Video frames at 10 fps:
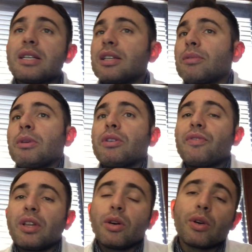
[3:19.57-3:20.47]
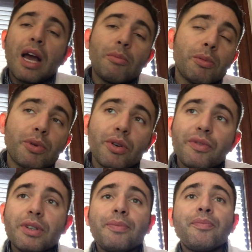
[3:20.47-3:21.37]
acetaminophen or
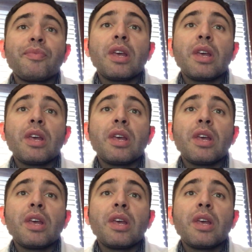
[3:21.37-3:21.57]
ibuprofen,